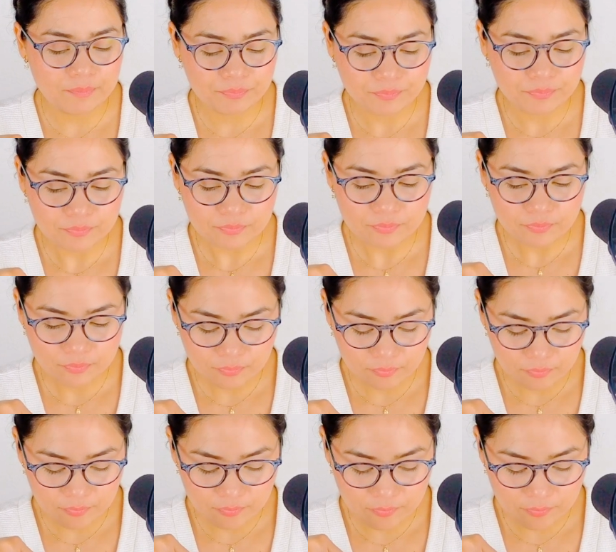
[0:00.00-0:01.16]

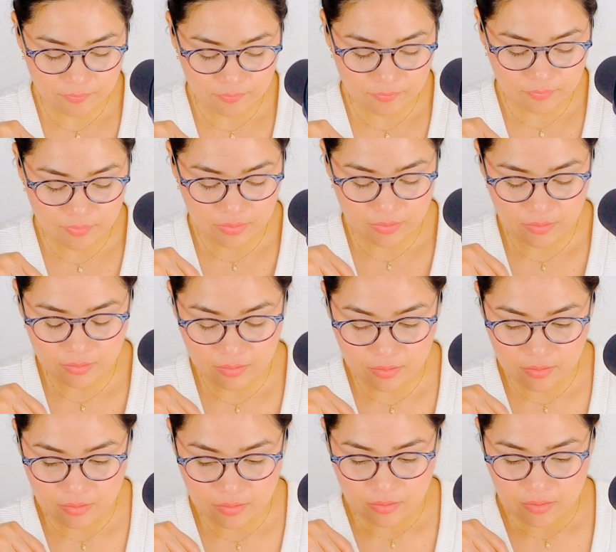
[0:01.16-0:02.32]

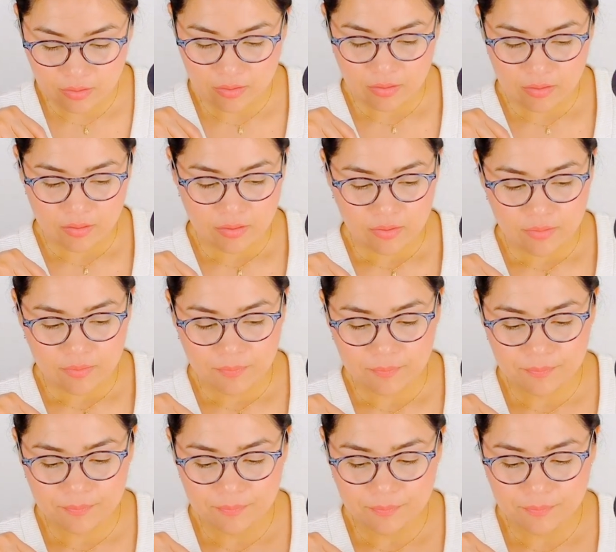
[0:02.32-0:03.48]

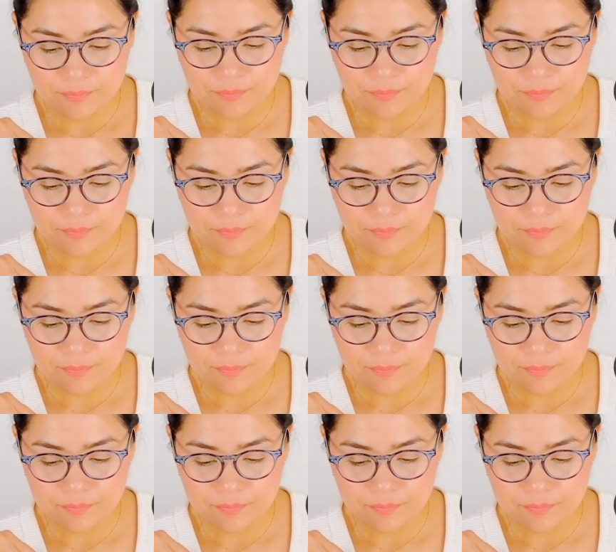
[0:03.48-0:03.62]
[no speech]